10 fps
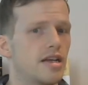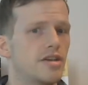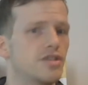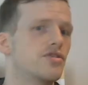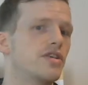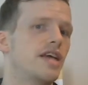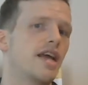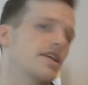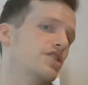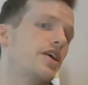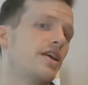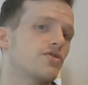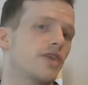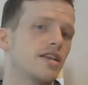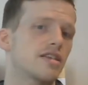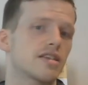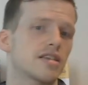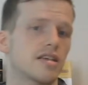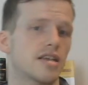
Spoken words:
industry, and exchange rates